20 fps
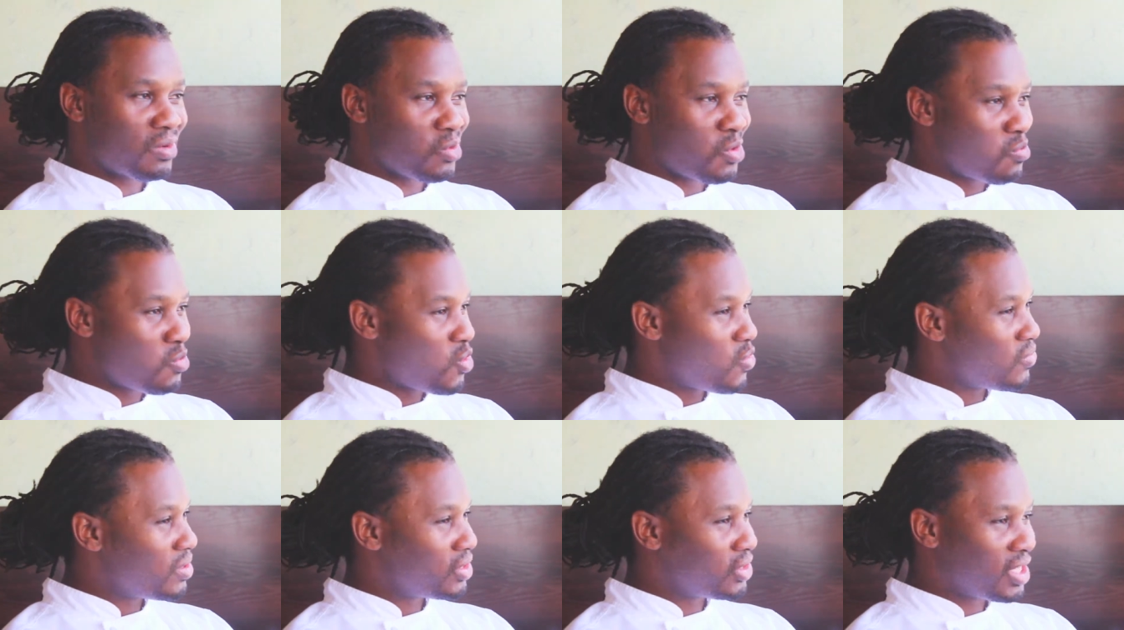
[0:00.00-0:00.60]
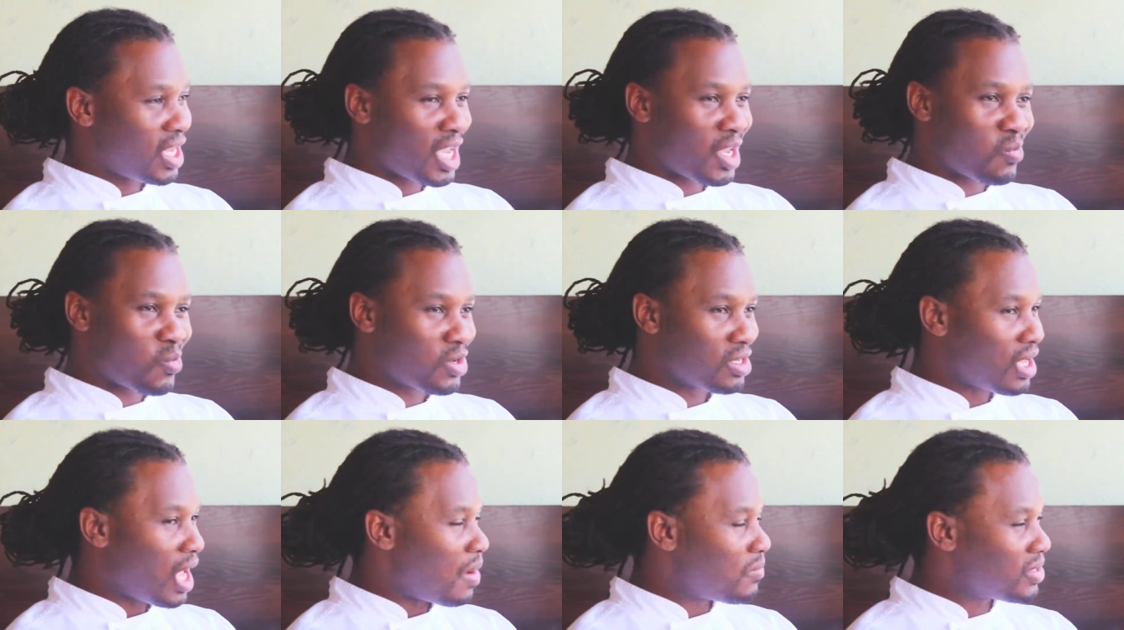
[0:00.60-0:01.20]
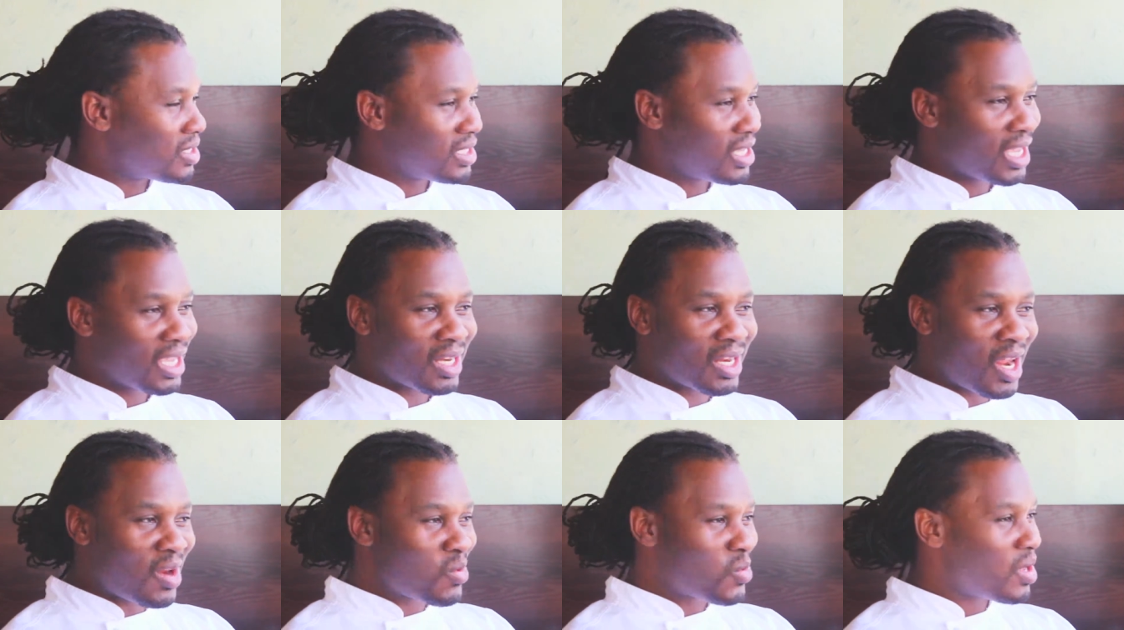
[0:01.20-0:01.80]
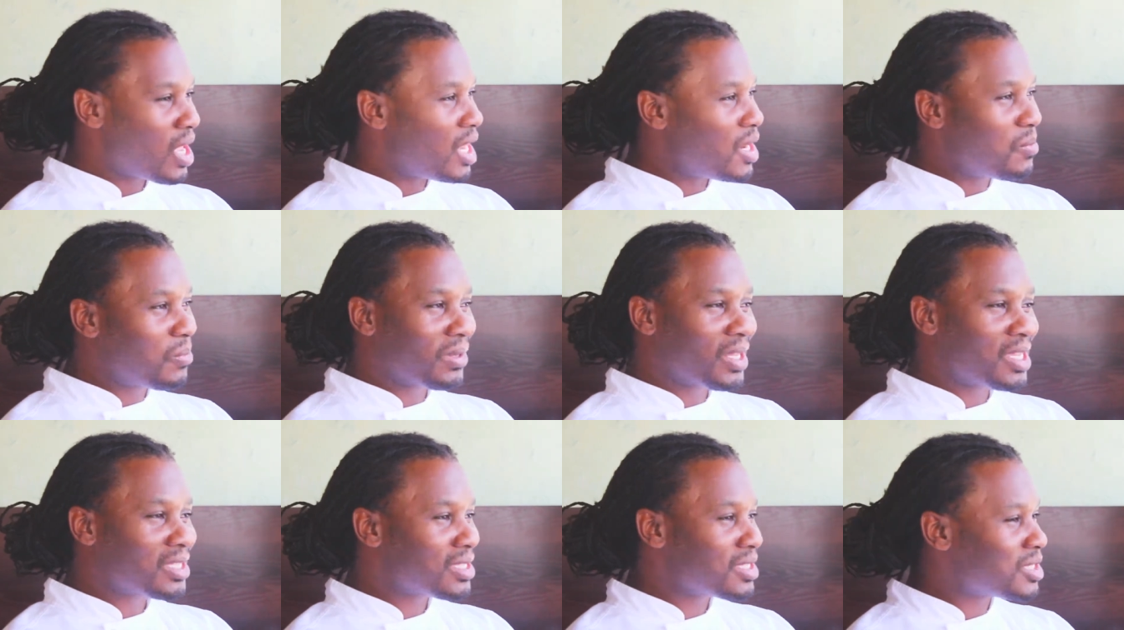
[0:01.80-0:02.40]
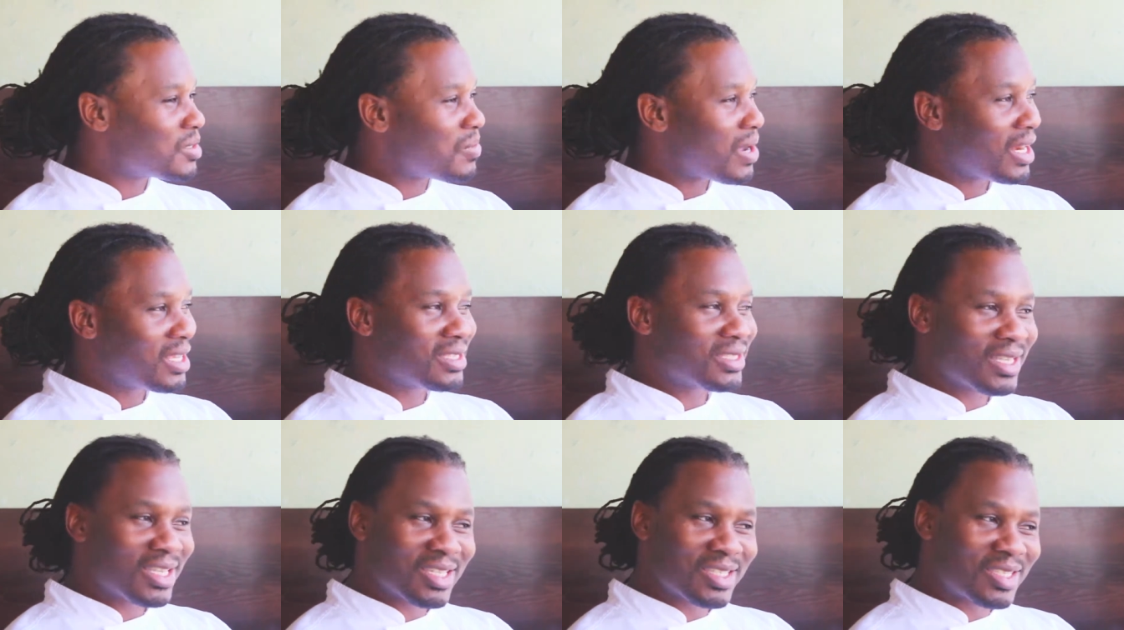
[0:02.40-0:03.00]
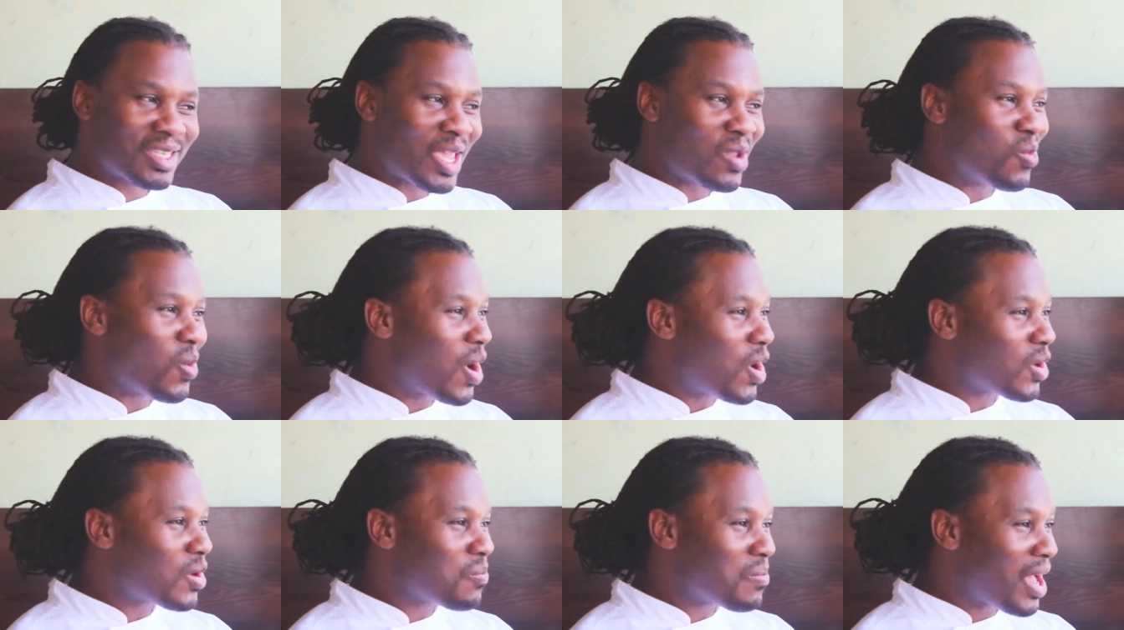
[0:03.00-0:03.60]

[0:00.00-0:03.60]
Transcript: we're moving and shaking. We're, I'm just taking it any, any, place that somebody says they welcome